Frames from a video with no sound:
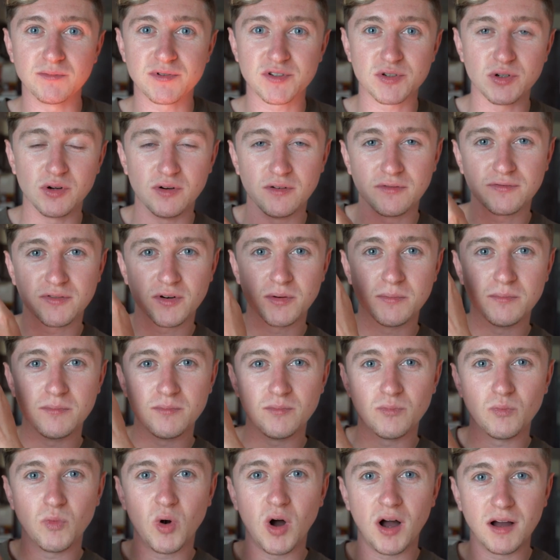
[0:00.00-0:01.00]
sort of
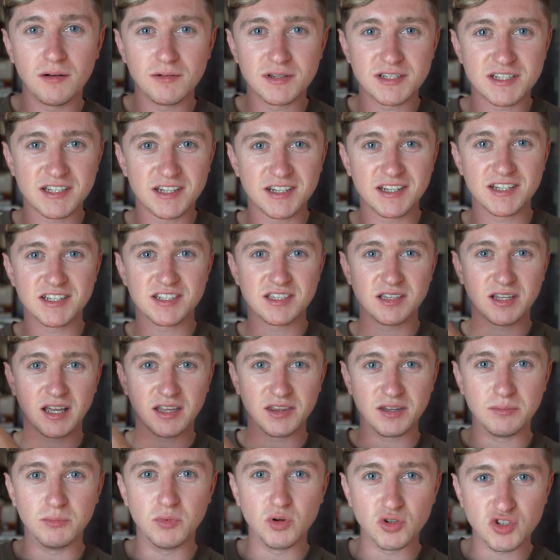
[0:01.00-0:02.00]
from what I would say is like
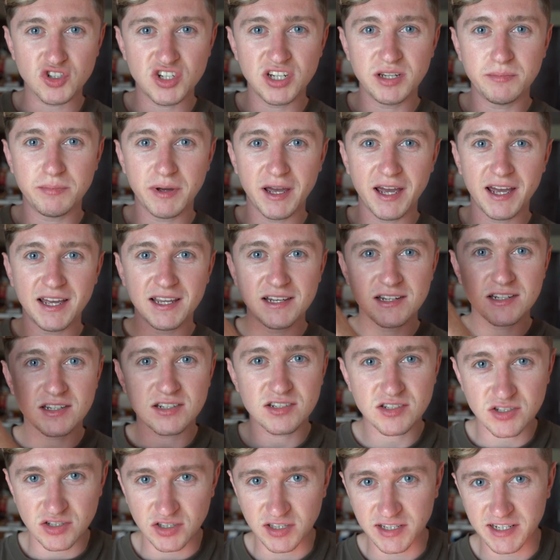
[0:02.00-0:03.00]
the more cheaper end
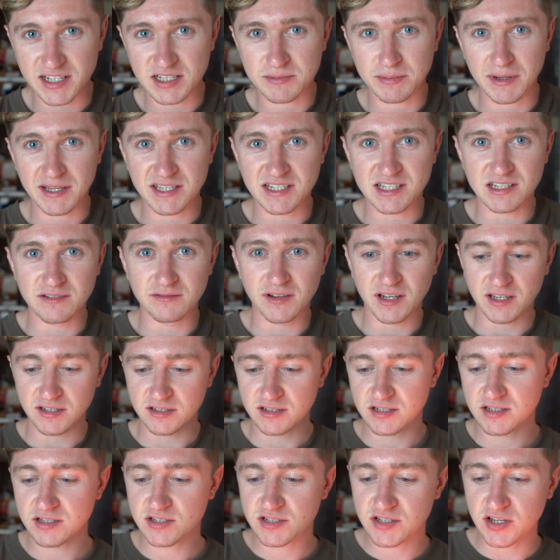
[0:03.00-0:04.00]
to the expensive end.
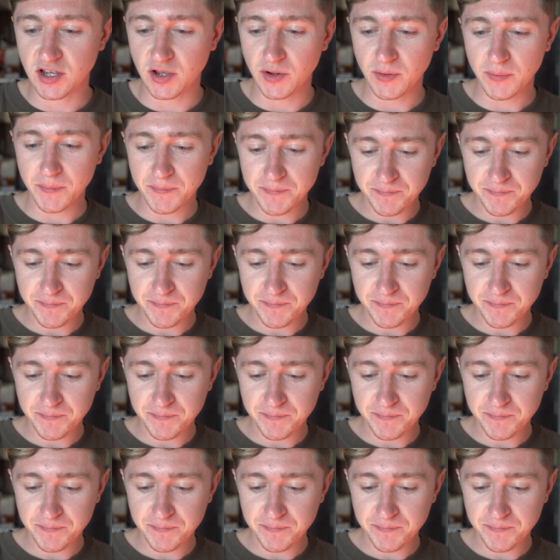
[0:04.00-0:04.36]
So